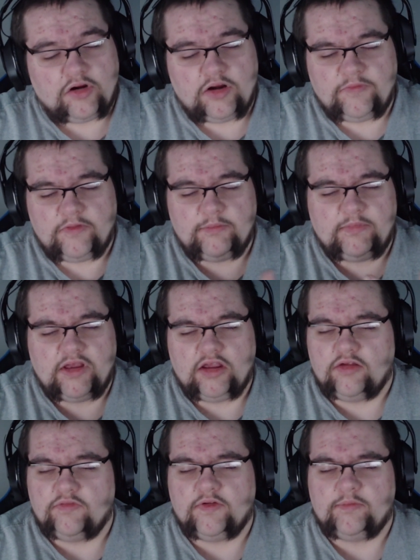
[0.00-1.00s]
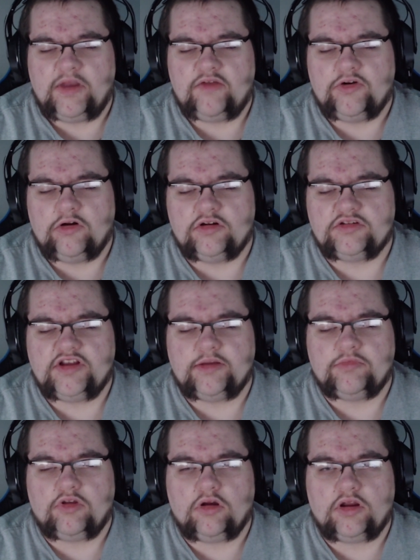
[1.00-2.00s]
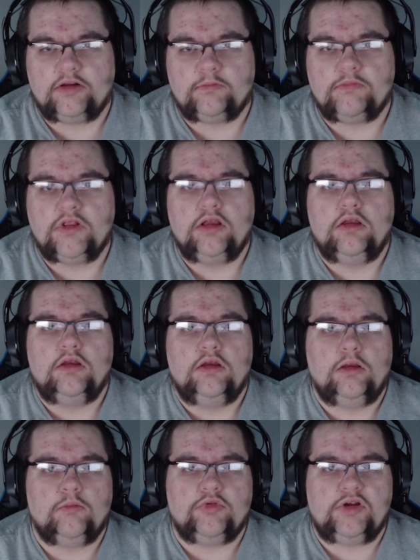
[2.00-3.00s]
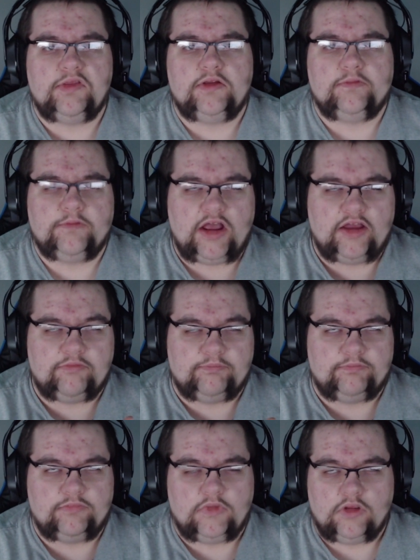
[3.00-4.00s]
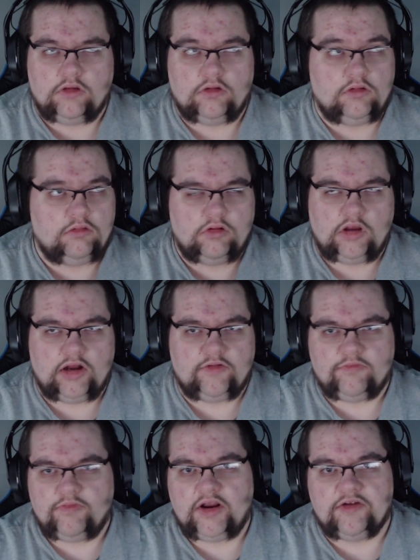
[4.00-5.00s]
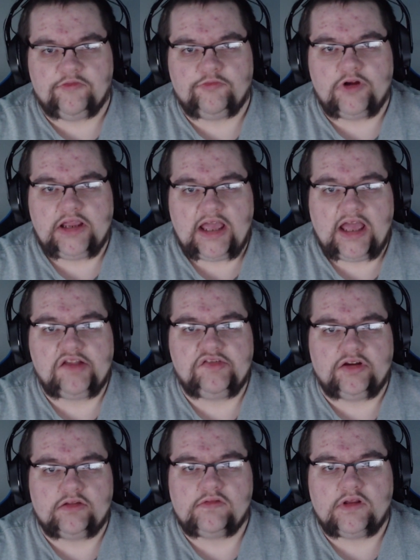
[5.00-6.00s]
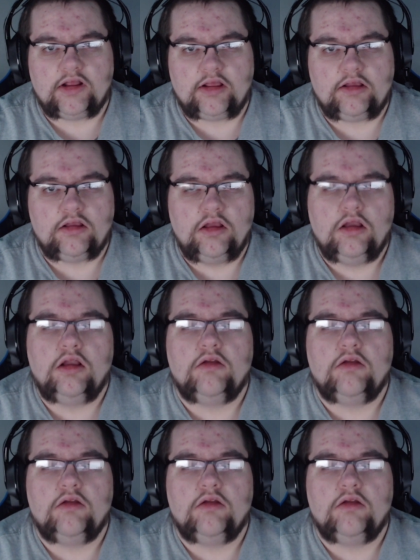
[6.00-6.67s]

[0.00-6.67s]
Sorry if I'm having a hard time talking and breathing. I had a fucking freak accident today.